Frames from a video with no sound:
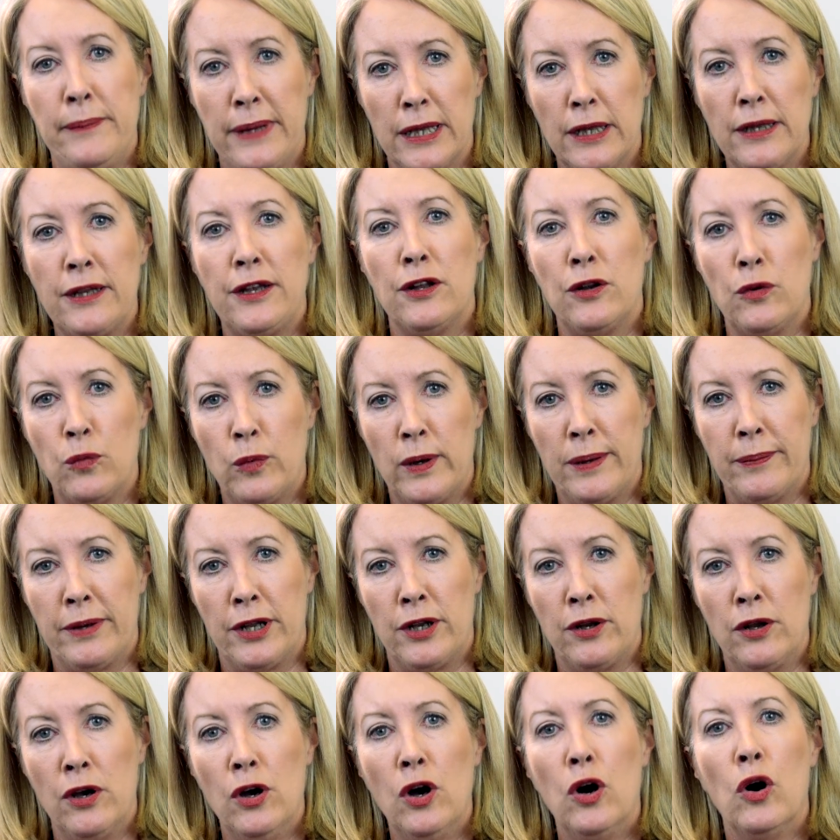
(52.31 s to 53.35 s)
million
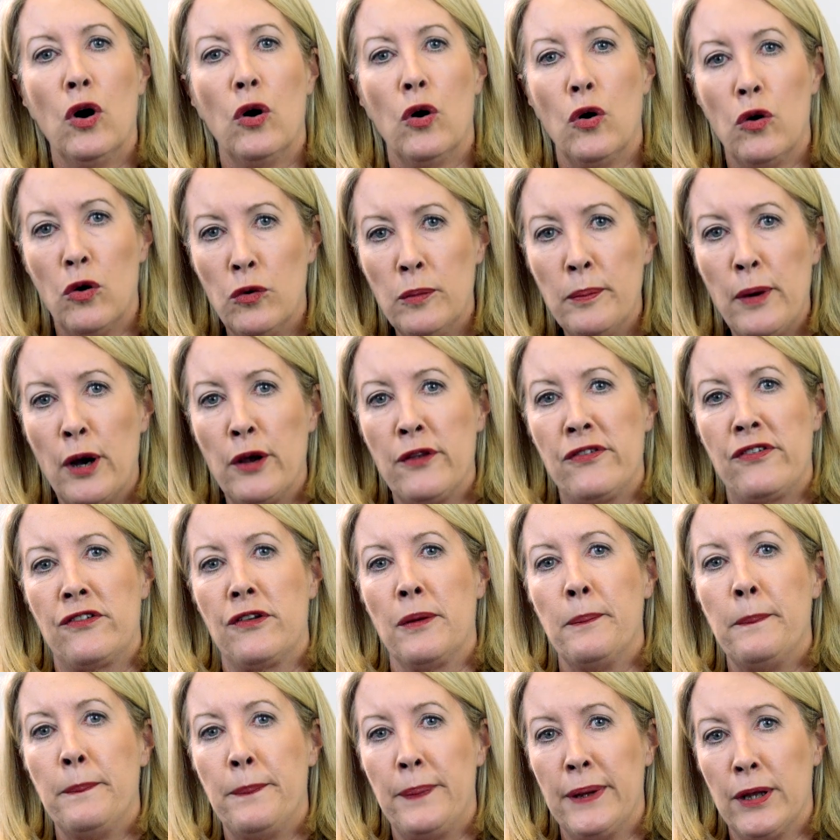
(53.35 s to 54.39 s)
women,
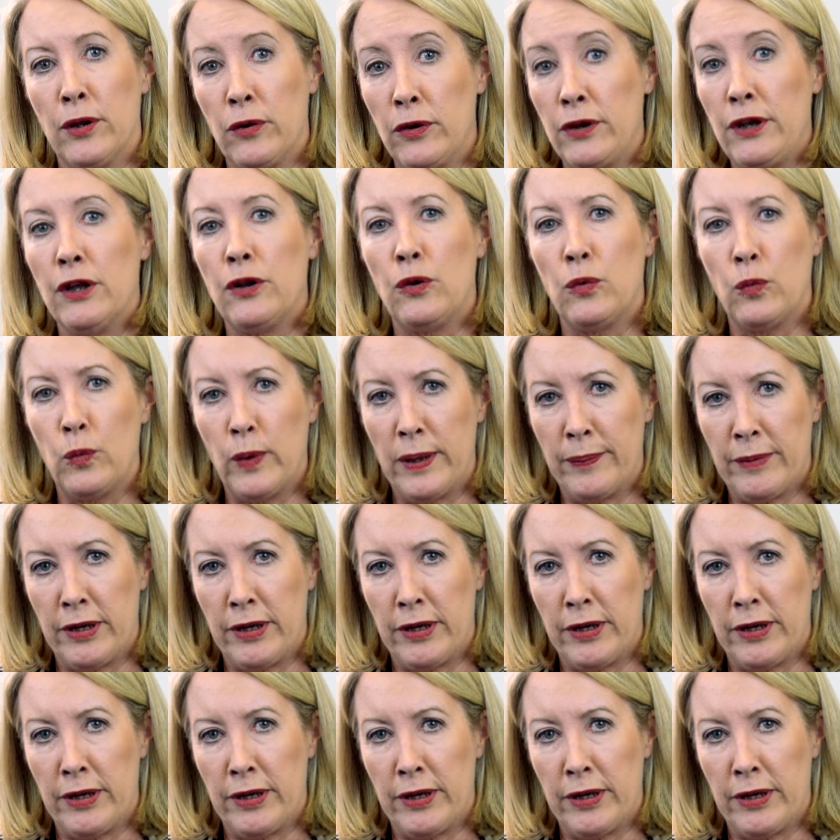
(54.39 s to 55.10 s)
almost a billion